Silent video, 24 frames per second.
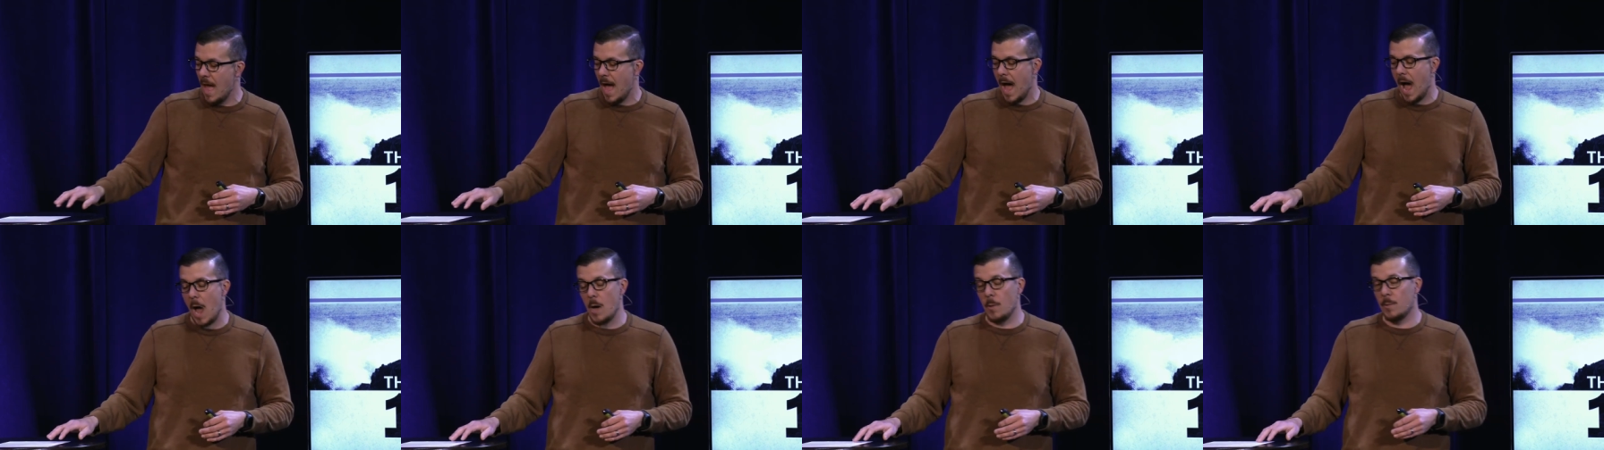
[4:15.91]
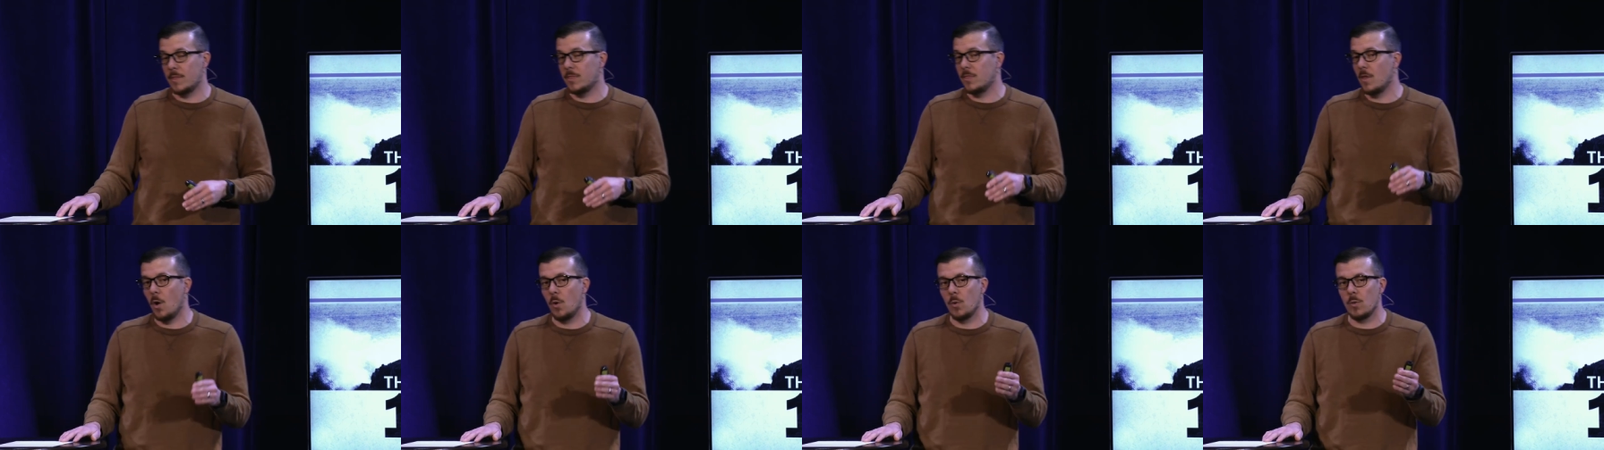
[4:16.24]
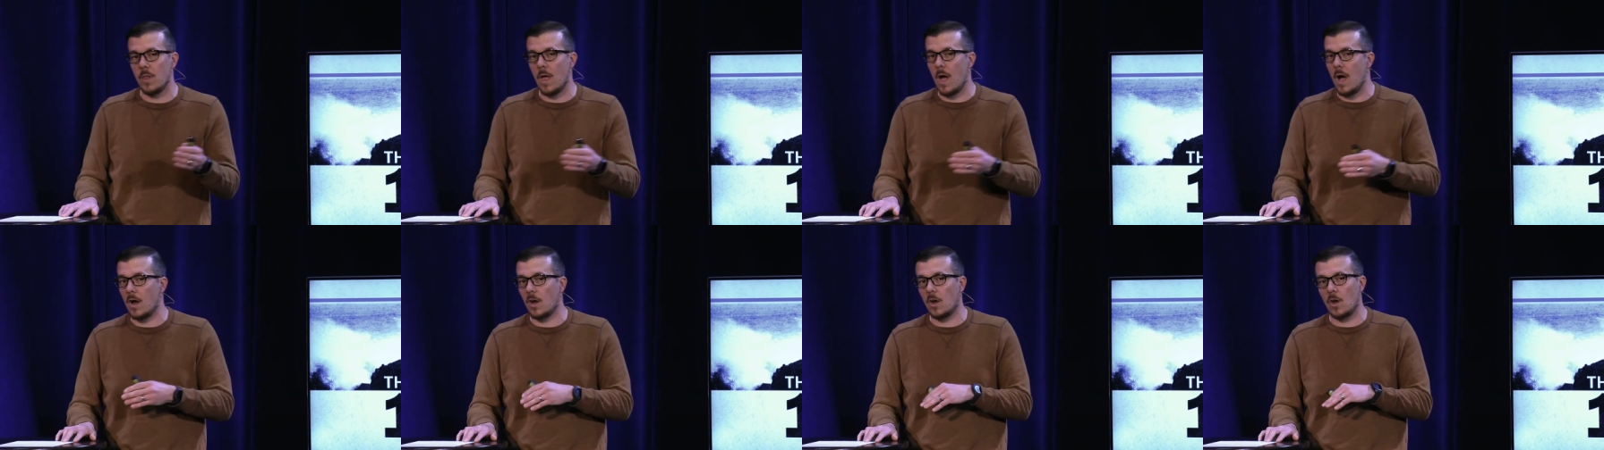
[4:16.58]
I would no
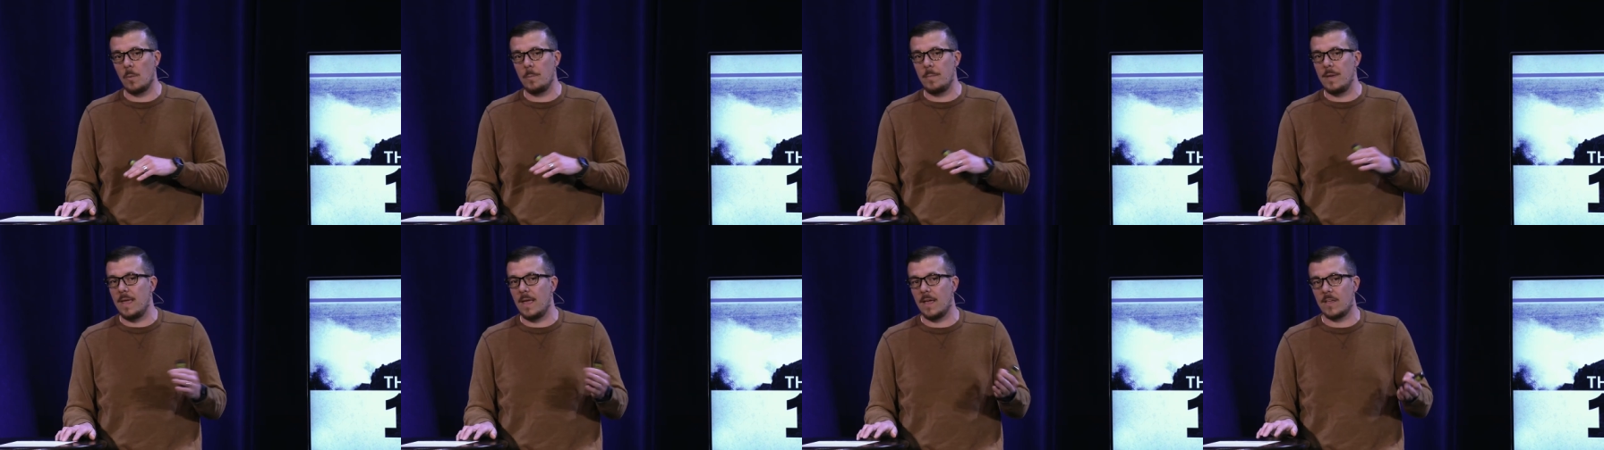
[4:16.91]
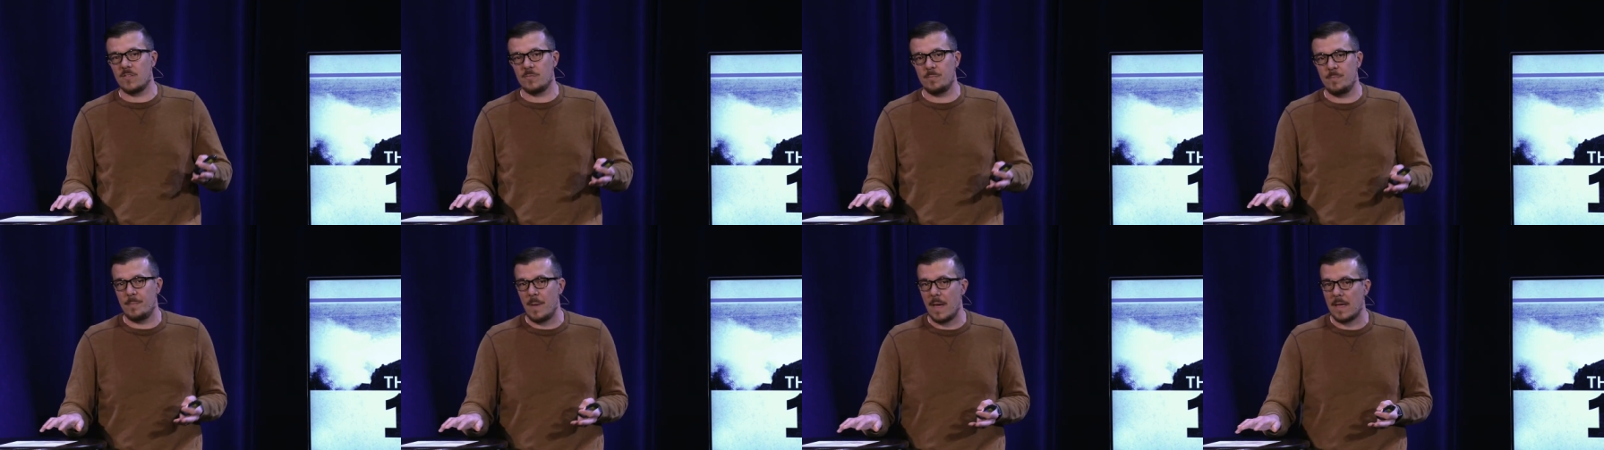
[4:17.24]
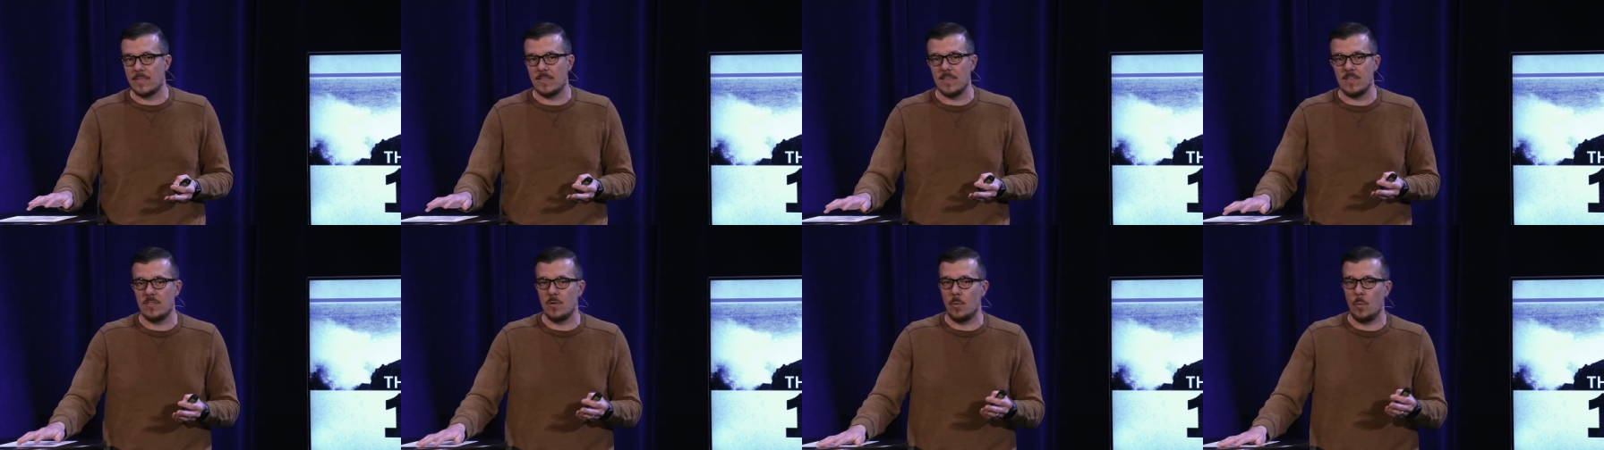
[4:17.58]
longer be
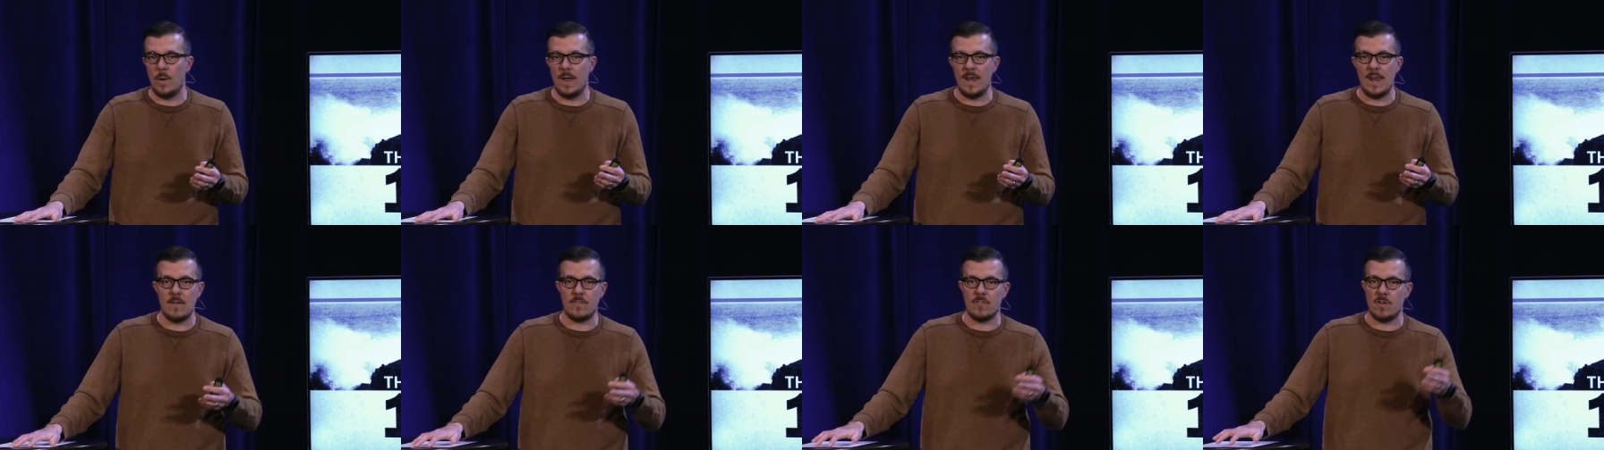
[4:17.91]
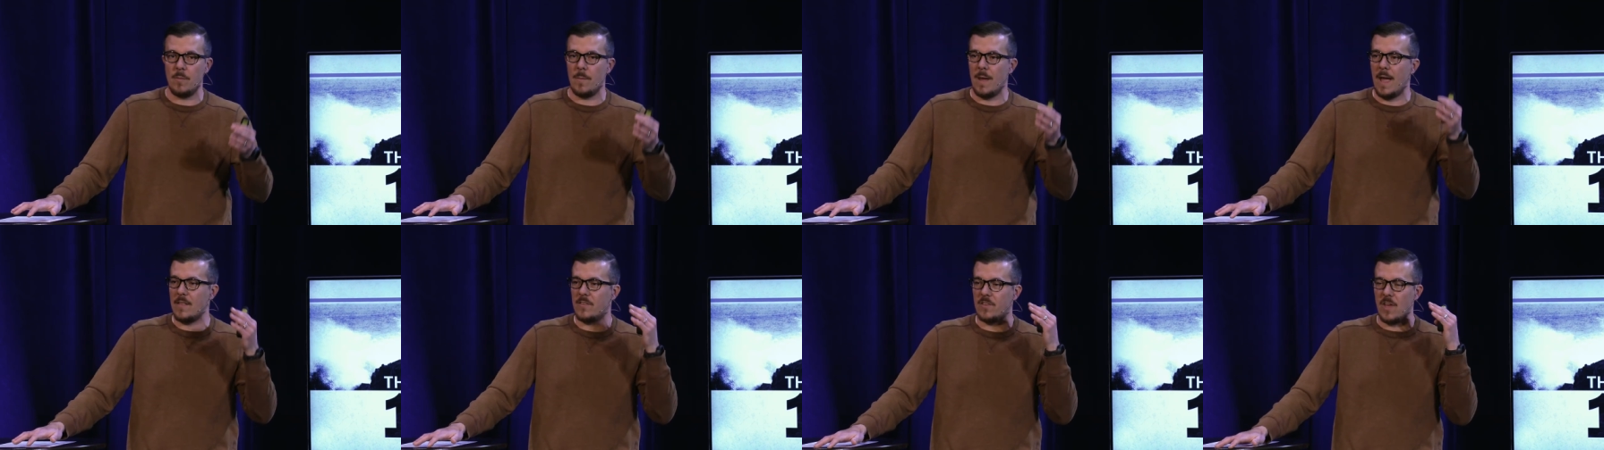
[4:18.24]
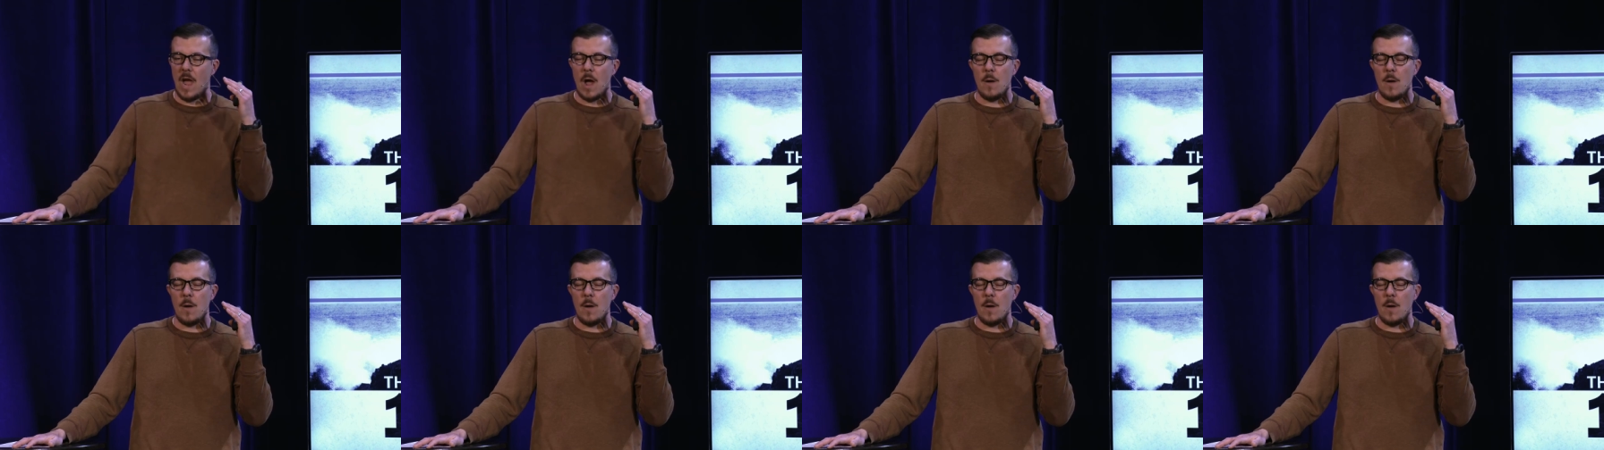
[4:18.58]
expected to win every match.